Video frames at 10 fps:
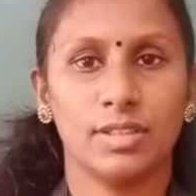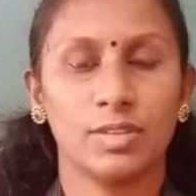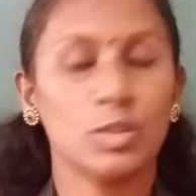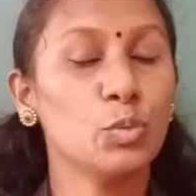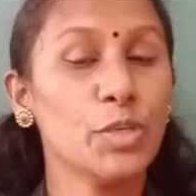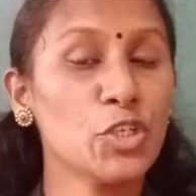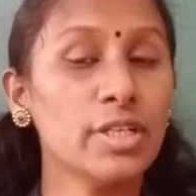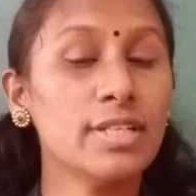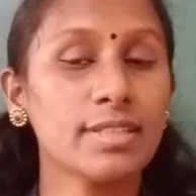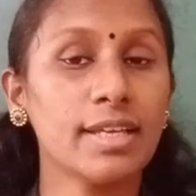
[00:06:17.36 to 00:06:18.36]
The
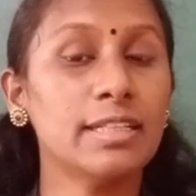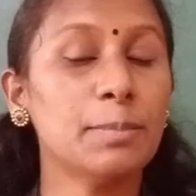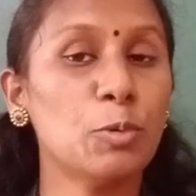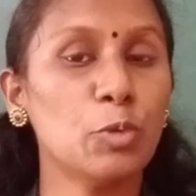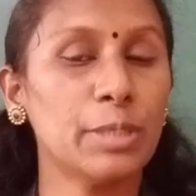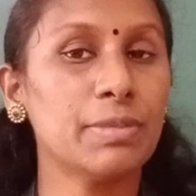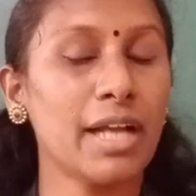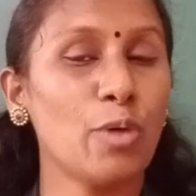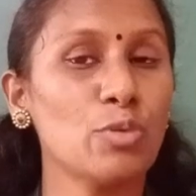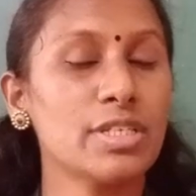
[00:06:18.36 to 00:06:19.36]
visuals in the Pooram
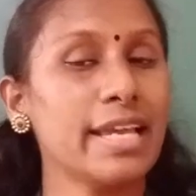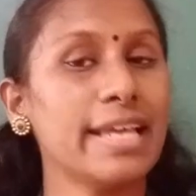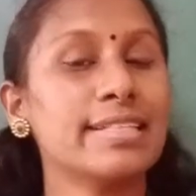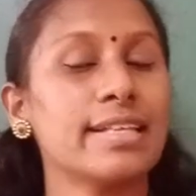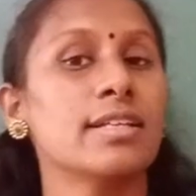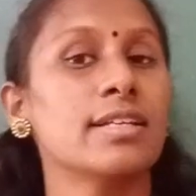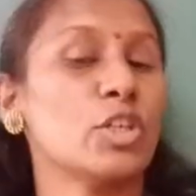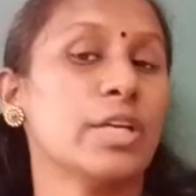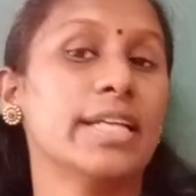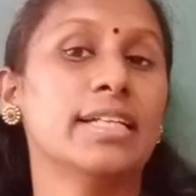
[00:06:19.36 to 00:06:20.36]
ground takes us
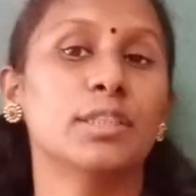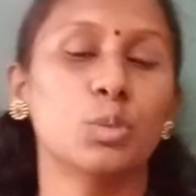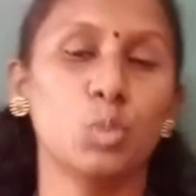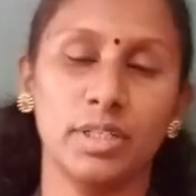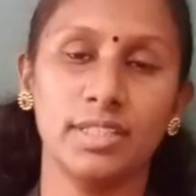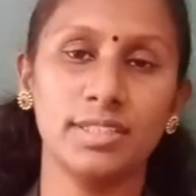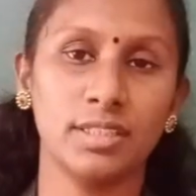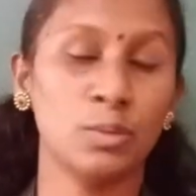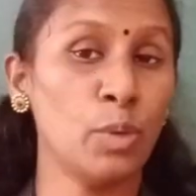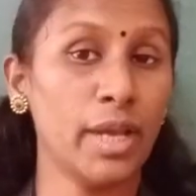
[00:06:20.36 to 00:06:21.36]
to another world
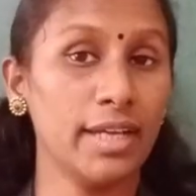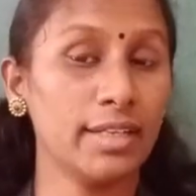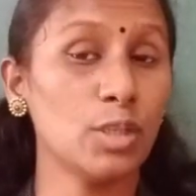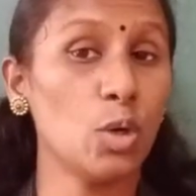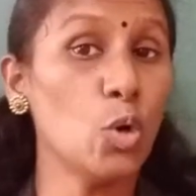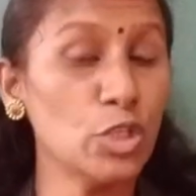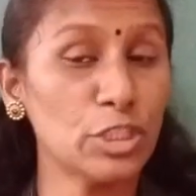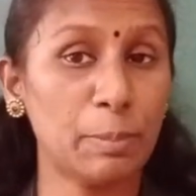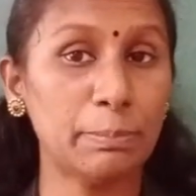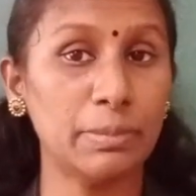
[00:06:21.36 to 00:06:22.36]
where the
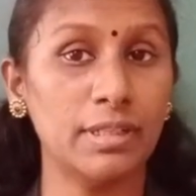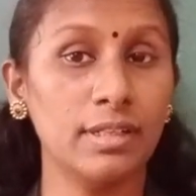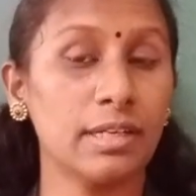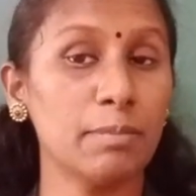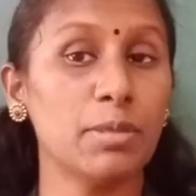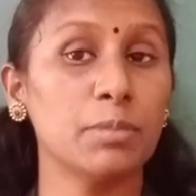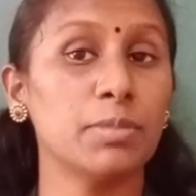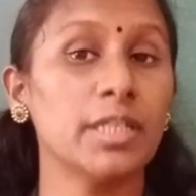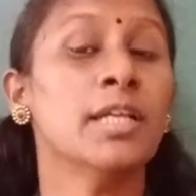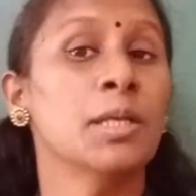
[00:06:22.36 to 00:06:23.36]
old people
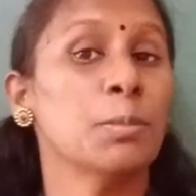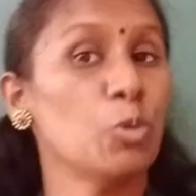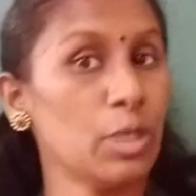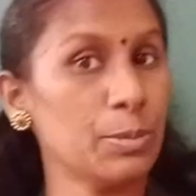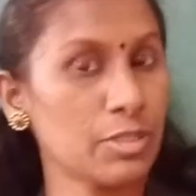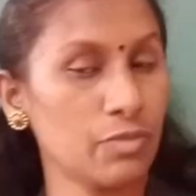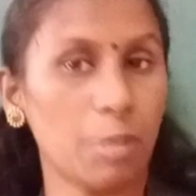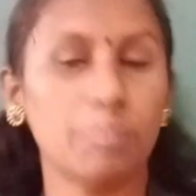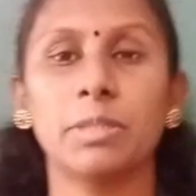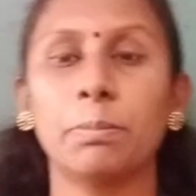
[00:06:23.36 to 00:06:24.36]
remember Poorams
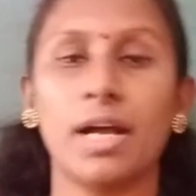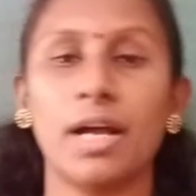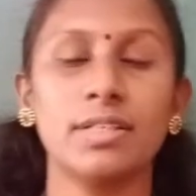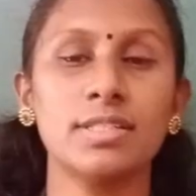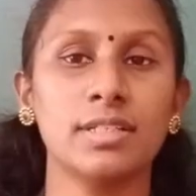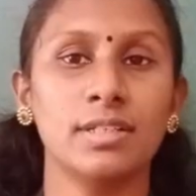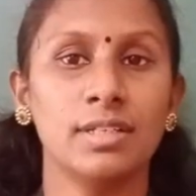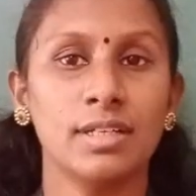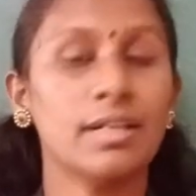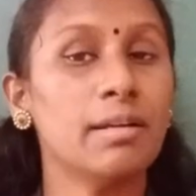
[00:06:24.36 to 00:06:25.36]
from the past.
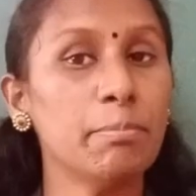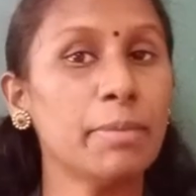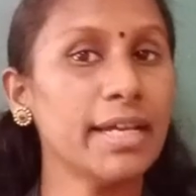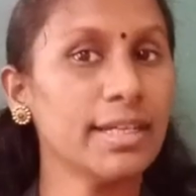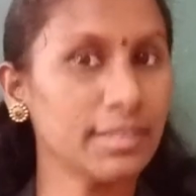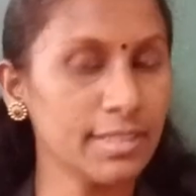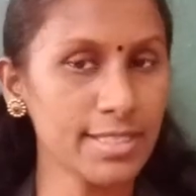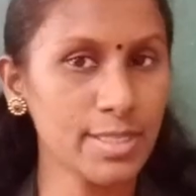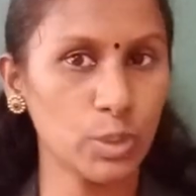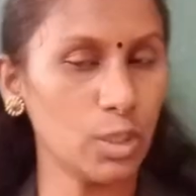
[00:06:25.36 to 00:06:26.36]
Compare
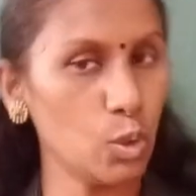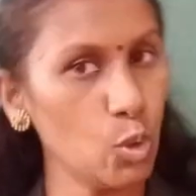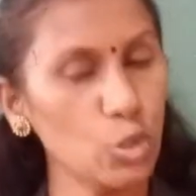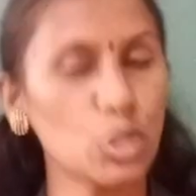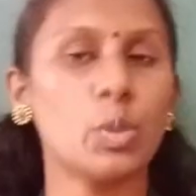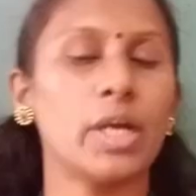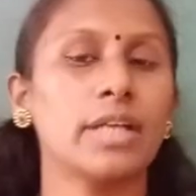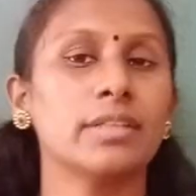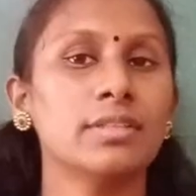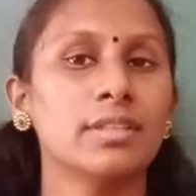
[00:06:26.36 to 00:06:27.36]
this with the old
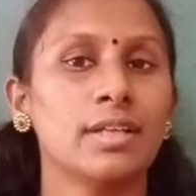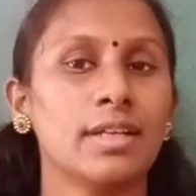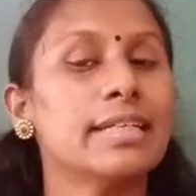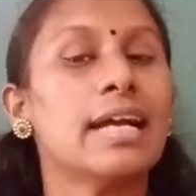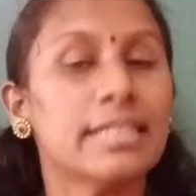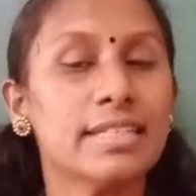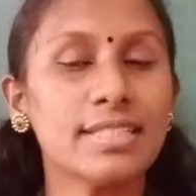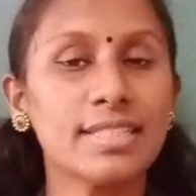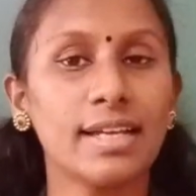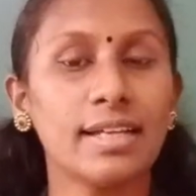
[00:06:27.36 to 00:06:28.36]
one and
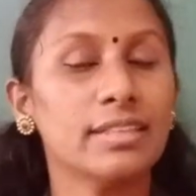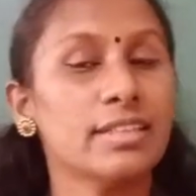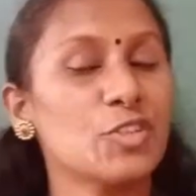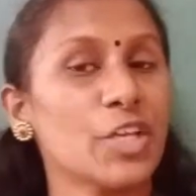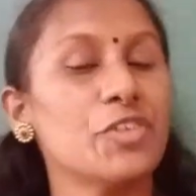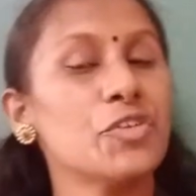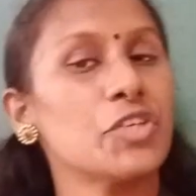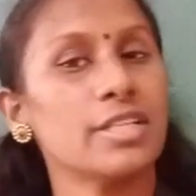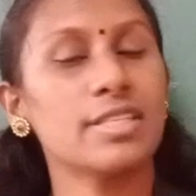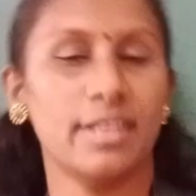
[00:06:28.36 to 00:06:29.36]
understand the
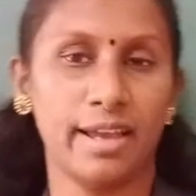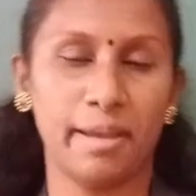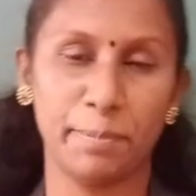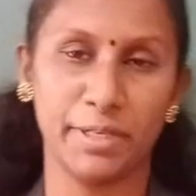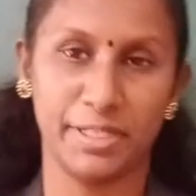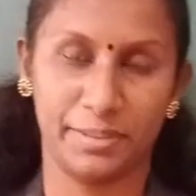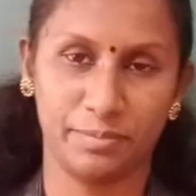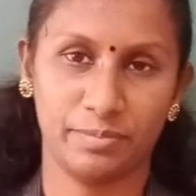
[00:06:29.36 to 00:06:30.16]
changes happening.